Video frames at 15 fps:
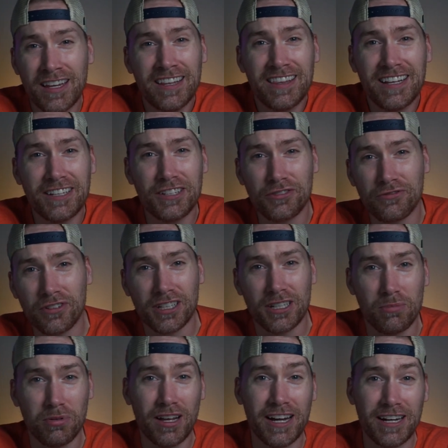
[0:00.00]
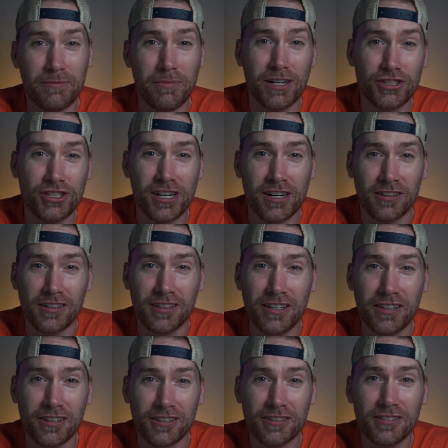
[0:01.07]
That doesn't really apply to my channel
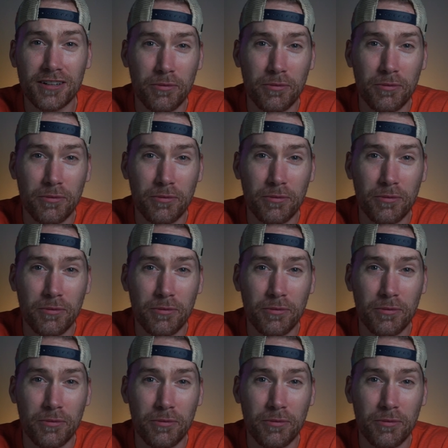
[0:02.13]
either.